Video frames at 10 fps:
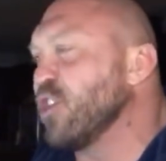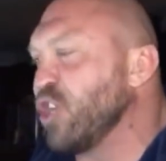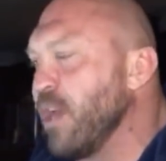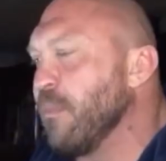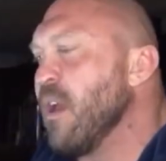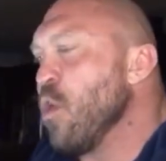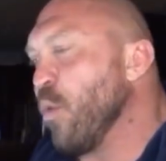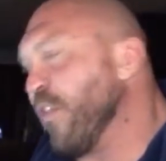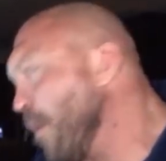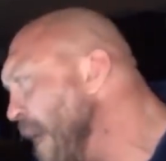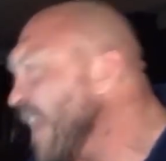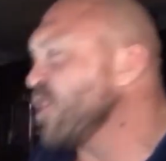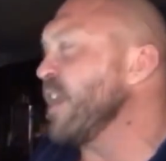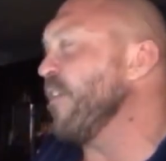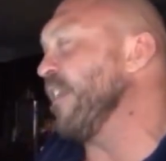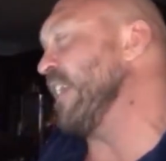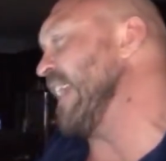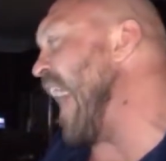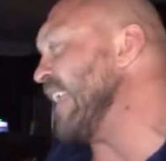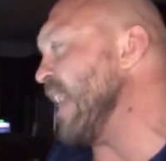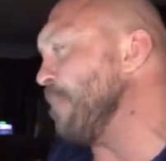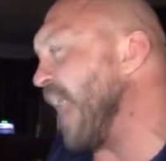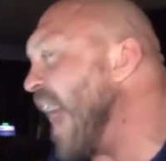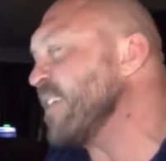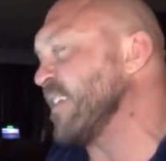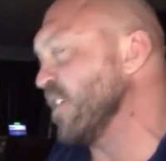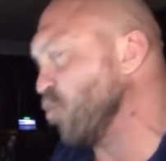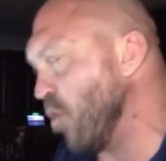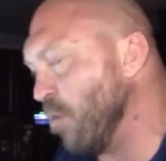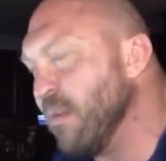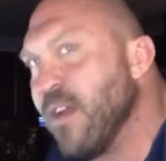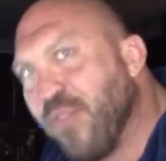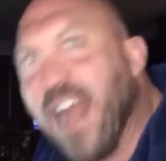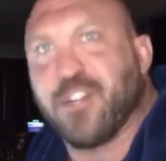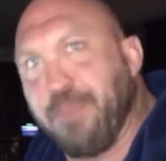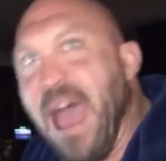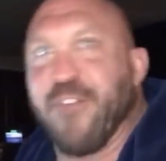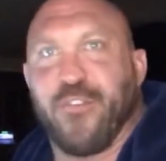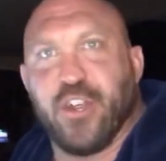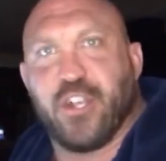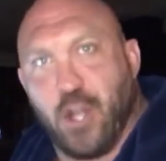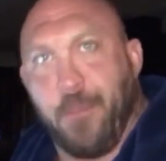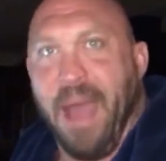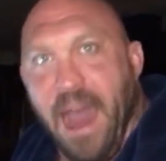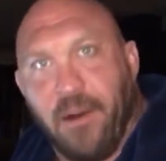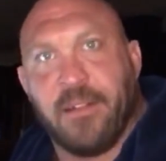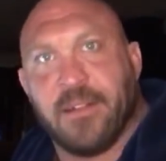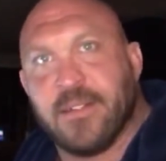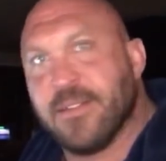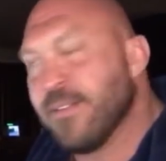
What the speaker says: the gym with your imaginary goddamn lat syndrome. That's bad for you too, pal.